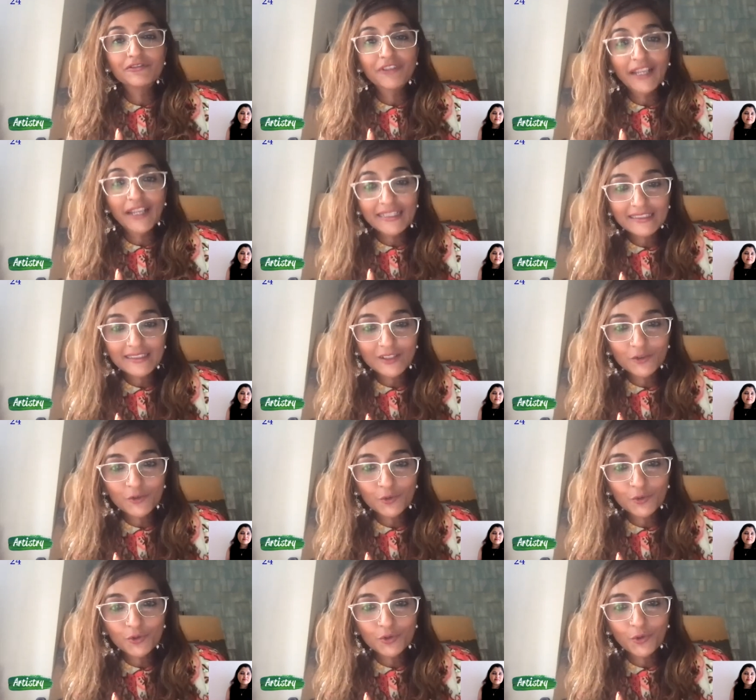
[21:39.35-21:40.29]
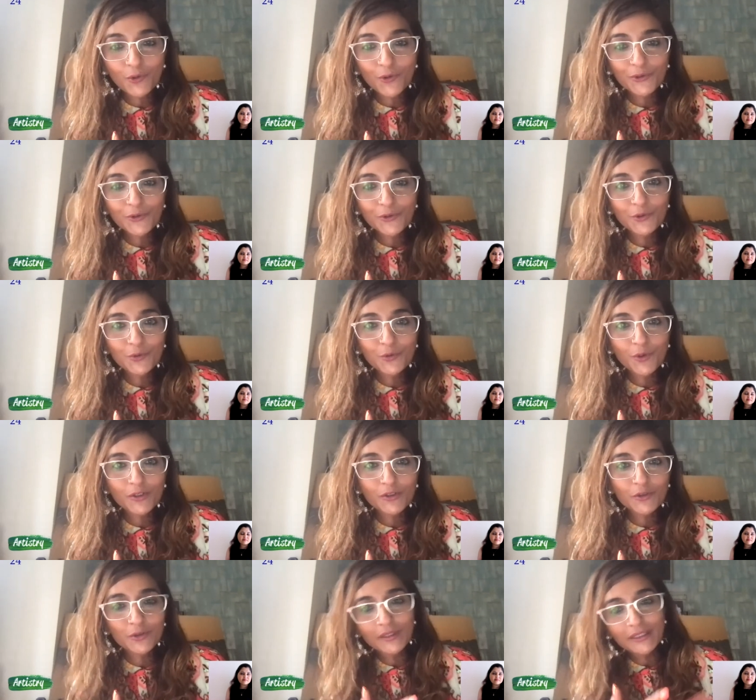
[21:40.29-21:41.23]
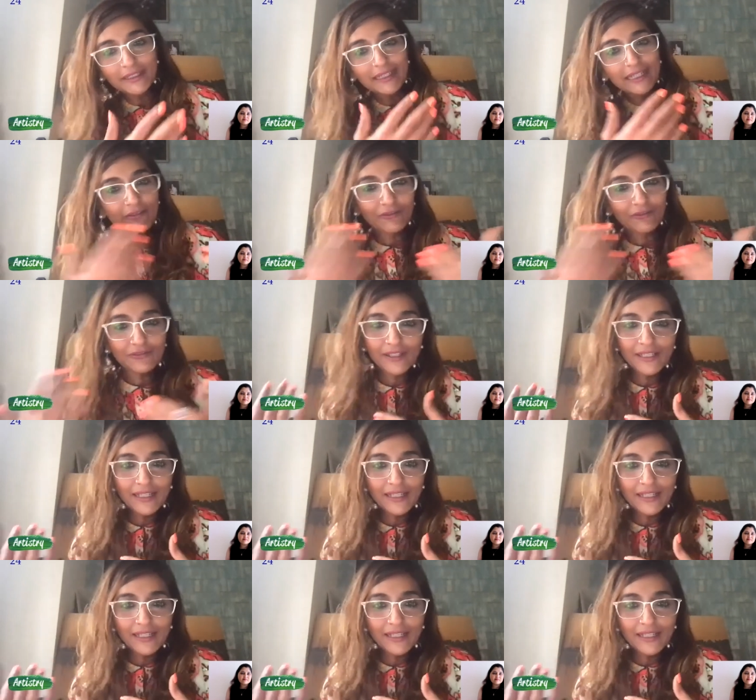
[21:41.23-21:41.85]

face the truth or you want to live